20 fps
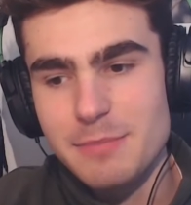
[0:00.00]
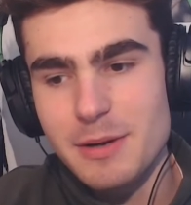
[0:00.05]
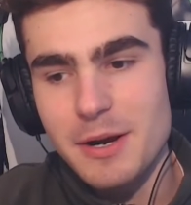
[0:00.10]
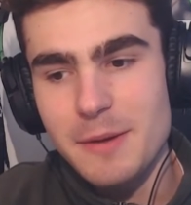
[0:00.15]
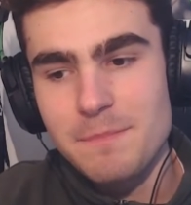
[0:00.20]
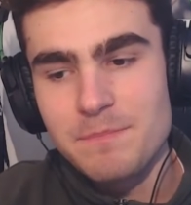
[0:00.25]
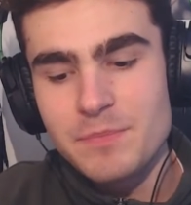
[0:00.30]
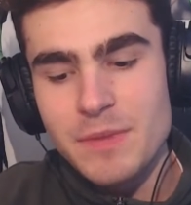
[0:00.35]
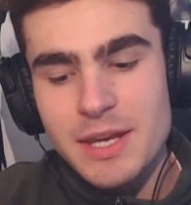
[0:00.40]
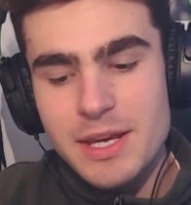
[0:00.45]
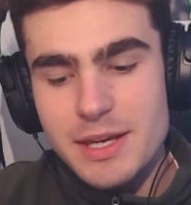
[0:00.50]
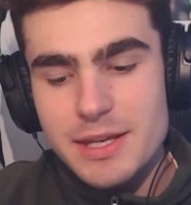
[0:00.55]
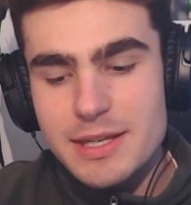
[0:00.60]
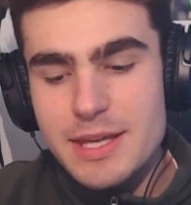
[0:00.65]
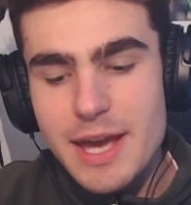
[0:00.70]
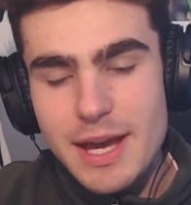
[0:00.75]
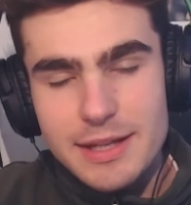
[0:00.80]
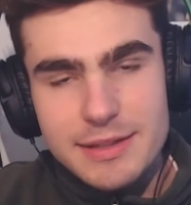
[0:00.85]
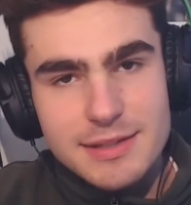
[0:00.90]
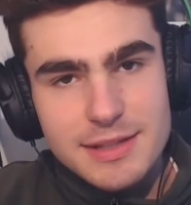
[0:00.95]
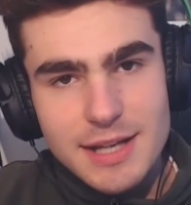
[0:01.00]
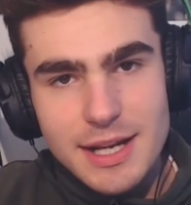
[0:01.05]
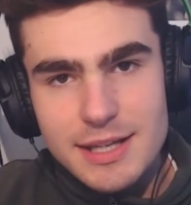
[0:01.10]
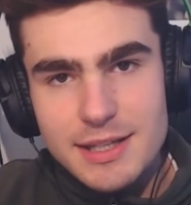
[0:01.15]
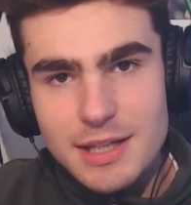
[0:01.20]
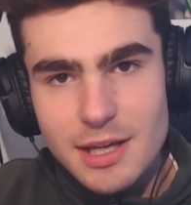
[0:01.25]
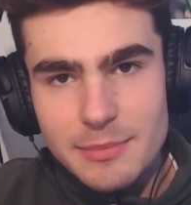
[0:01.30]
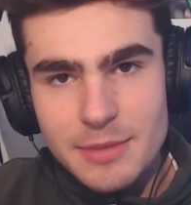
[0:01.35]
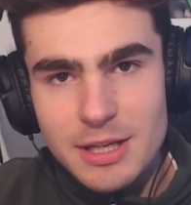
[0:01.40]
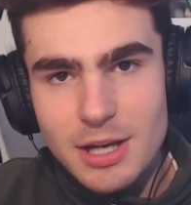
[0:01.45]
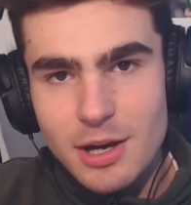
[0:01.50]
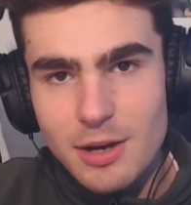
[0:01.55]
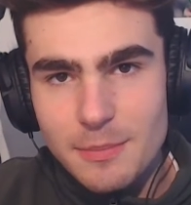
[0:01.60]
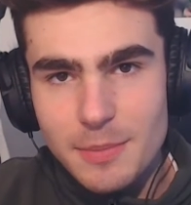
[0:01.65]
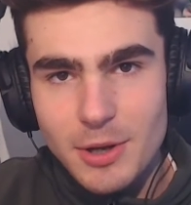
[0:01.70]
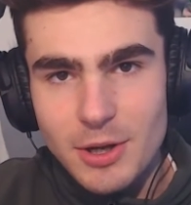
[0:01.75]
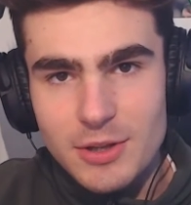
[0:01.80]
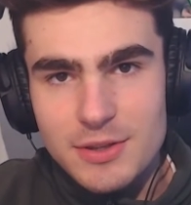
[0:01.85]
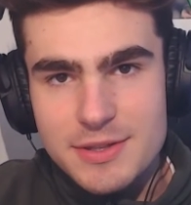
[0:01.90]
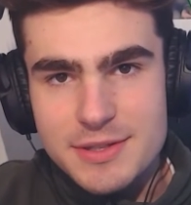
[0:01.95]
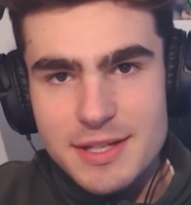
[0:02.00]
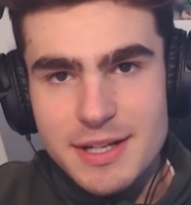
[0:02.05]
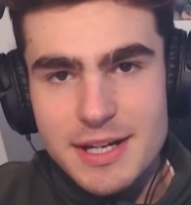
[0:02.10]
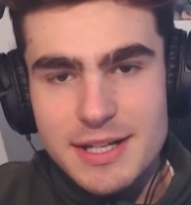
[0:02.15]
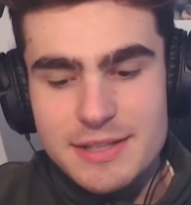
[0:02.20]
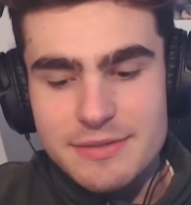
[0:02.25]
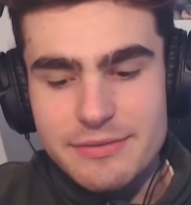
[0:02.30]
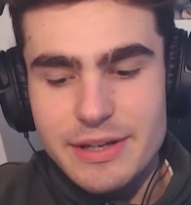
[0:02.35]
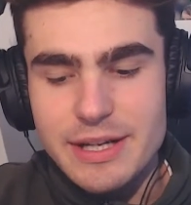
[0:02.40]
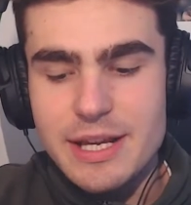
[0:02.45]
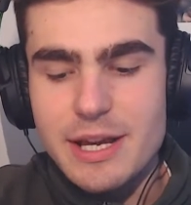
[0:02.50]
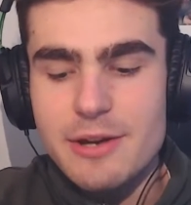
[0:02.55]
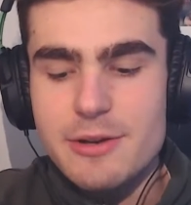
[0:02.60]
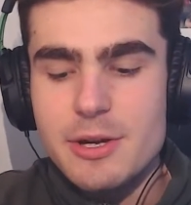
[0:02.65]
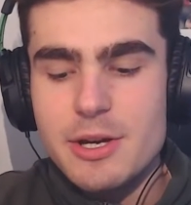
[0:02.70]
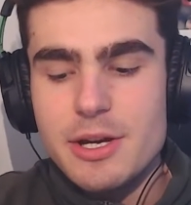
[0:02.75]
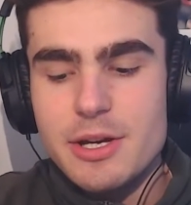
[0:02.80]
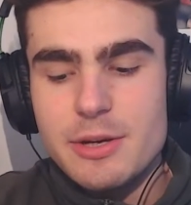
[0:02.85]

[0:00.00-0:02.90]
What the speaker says: But yeah, today, coming up on today's video,